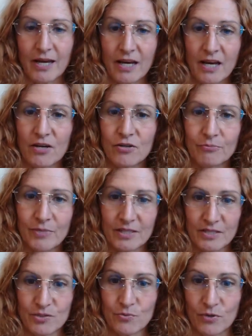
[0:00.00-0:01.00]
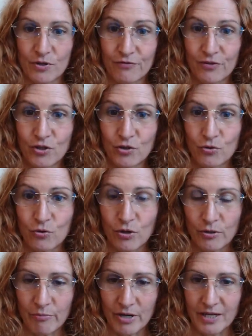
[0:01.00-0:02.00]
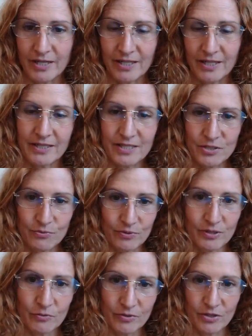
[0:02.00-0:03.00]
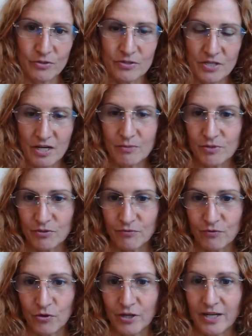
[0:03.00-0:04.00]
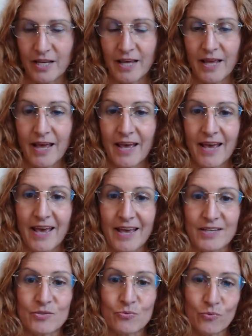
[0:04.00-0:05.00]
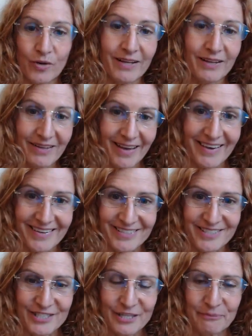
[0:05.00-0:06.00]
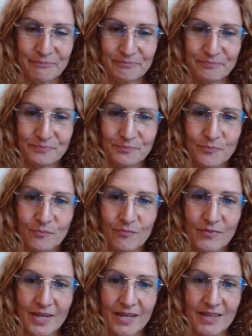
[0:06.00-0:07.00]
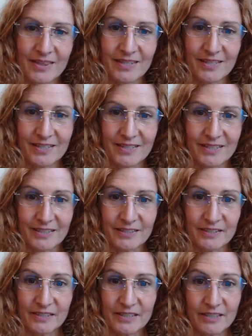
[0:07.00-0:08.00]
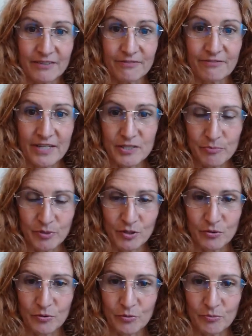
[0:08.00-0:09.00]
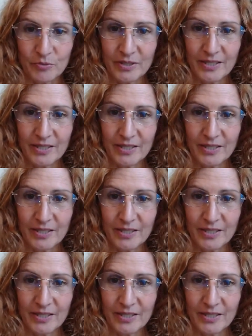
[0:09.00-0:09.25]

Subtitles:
how to make this work for your body. And that's really what those times are for, as well as the kind of Facebook group